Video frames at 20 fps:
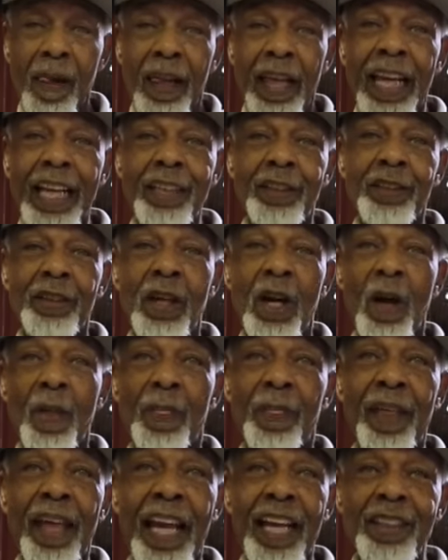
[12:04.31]
He saw
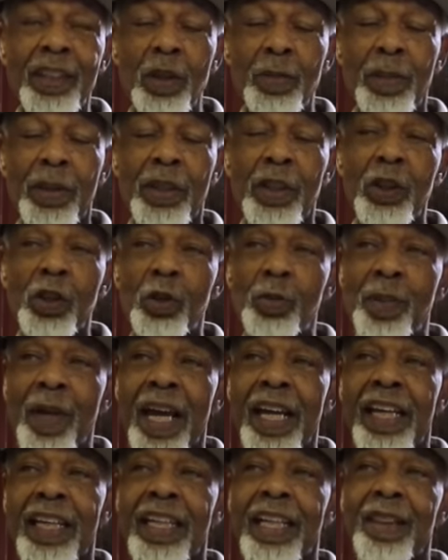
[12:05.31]
things and
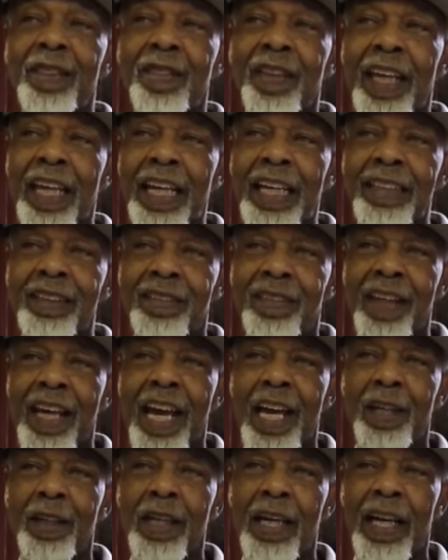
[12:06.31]
participated in things
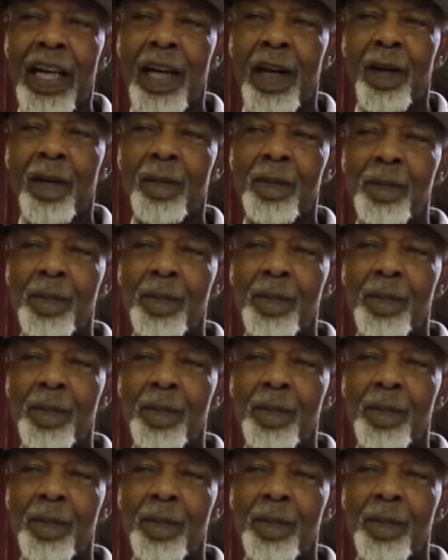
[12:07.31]
that uh,